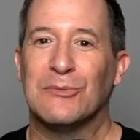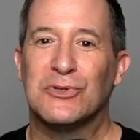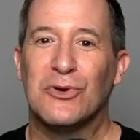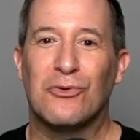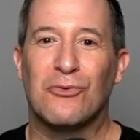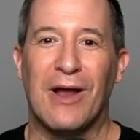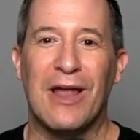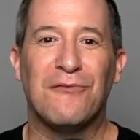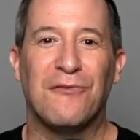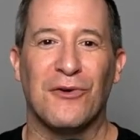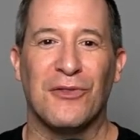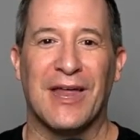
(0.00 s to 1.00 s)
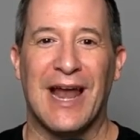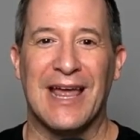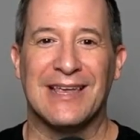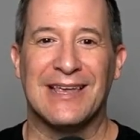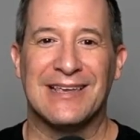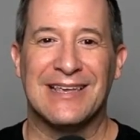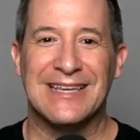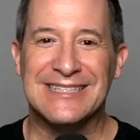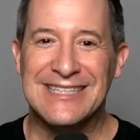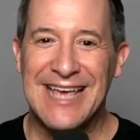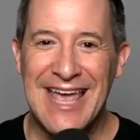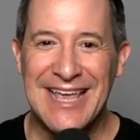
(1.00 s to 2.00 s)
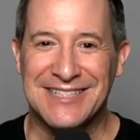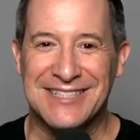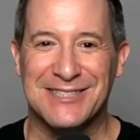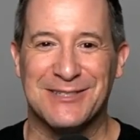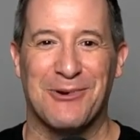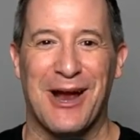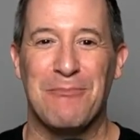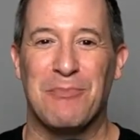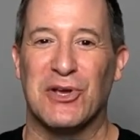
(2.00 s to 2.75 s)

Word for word: I'm so grateful that I can taste, right?